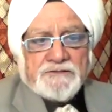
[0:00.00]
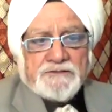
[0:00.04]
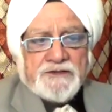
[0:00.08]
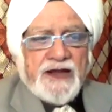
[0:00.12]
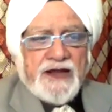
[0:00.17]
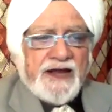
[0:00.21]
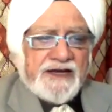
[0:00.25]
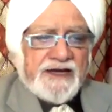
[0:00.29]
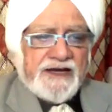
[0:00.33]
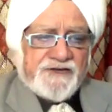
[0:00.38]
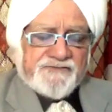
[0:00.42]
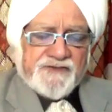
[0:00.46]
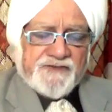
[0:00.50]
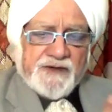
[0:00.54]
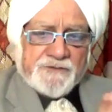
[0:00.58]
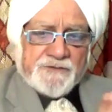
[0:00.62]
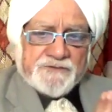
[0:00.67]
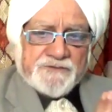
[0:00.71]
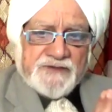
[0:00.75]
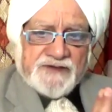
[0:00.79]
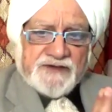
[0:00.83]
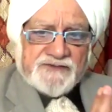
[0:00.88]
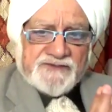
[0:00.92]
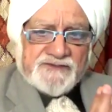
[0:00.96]
right
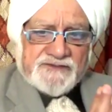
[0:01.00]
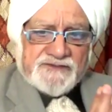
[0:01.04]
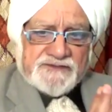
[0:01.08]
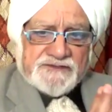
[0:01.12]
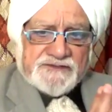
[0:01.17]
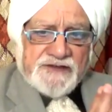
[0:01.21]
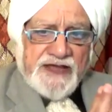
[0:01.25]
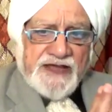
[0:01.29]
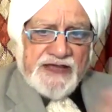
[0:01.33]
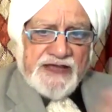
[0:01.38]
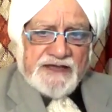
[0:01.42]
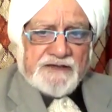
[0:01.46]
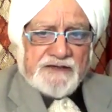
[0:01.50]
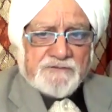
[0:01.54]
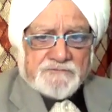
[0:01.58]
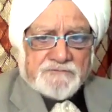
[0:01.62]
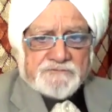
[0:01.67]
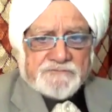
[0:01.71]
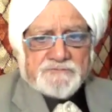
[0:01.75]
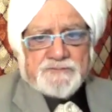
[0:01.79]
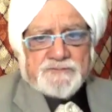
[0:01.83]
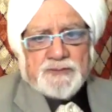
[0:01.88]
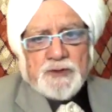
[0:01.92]
from the time